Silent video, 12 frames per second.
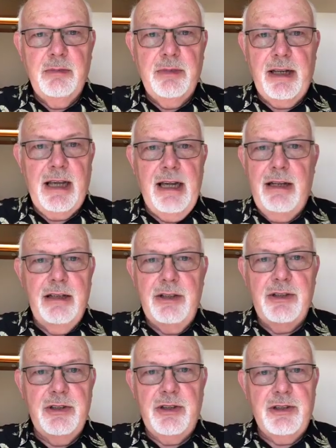But again,
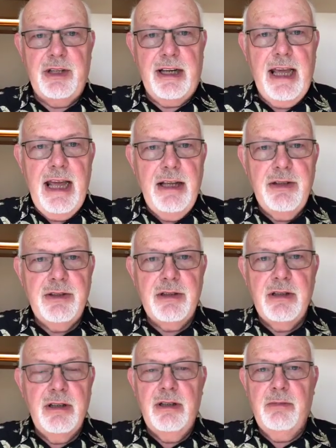this is just a guess,
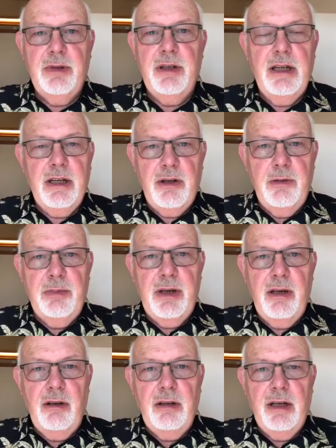but it could be
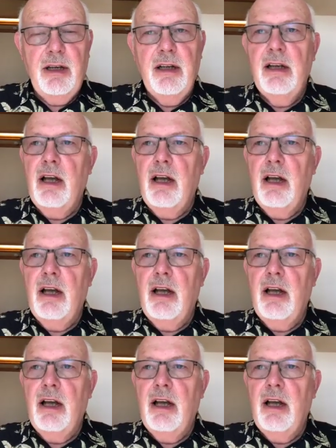longer.